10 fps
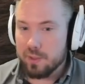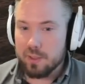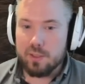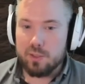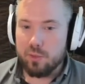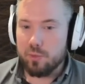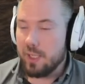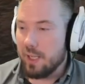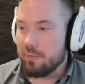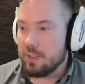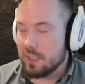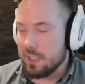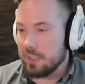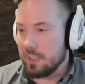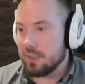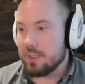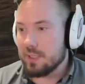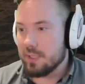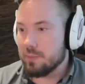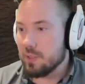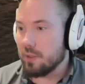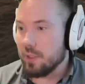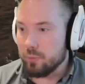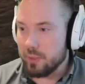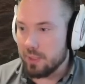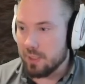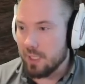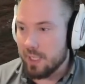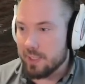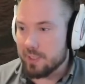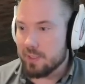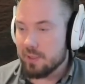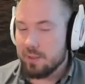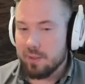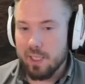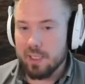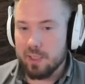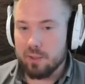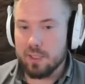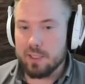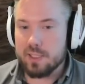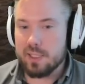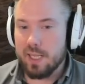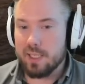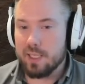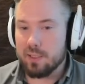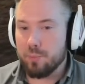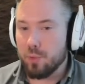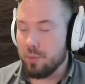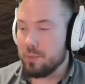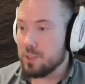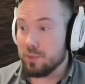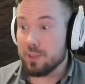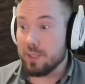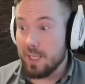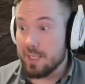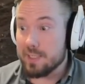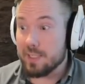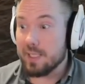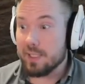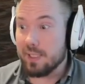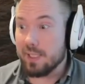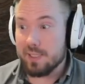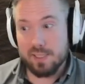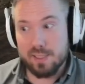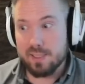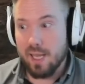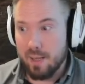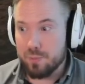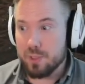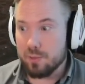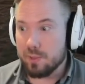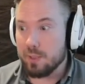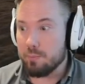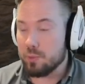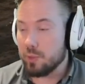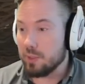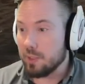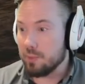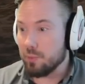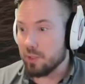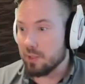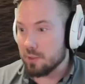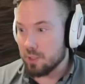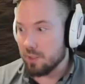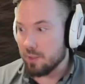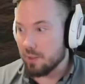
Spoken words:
So they have this idea that subs are a weak class, and they don't understand that the problem is not the class in that case. It's absolutely between the keyboard and the chair.